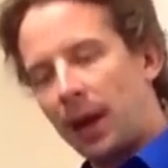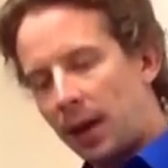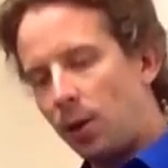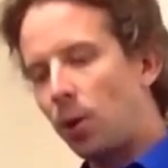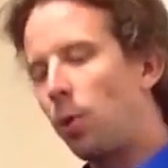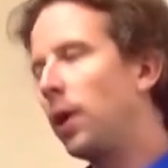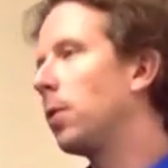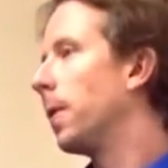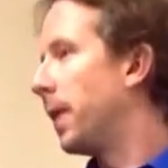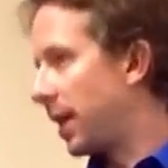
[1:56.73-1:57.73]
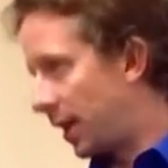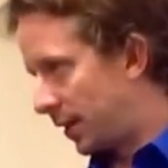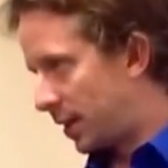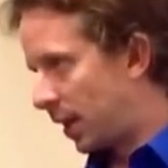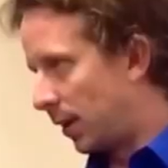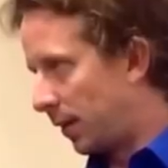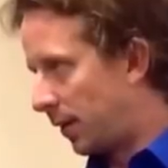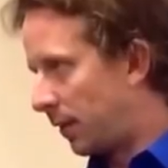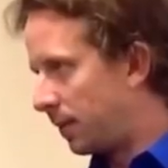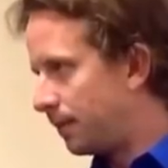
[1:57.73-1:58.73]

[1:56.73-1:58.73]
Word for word: and your critical thinking skills.